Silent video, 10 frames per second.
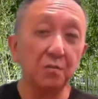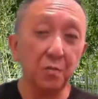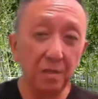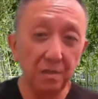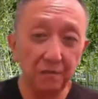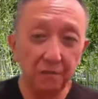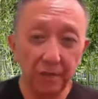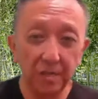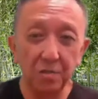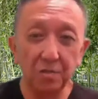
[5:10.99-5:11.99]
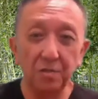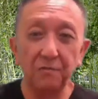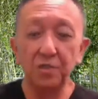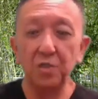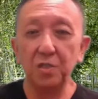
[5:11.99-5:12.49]
whether it affects your
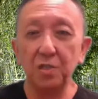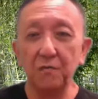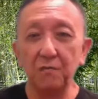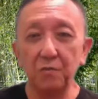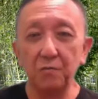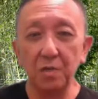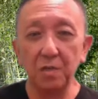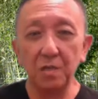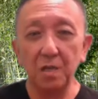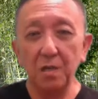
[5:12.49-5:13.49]
efficiency of your work,